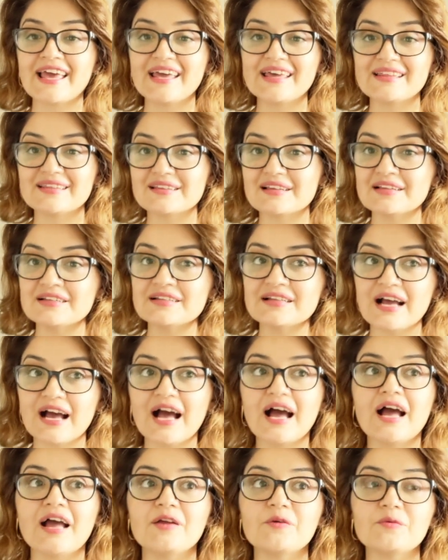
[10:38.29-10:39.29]
And then
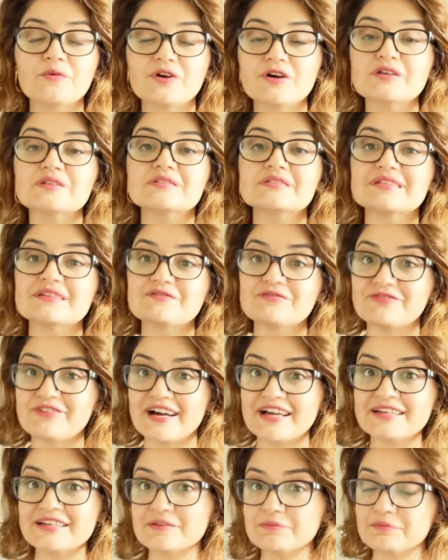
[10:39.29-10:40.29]
I was
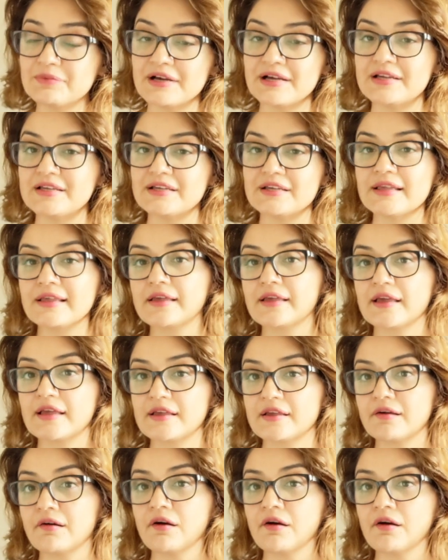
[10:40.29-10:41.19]
invited by a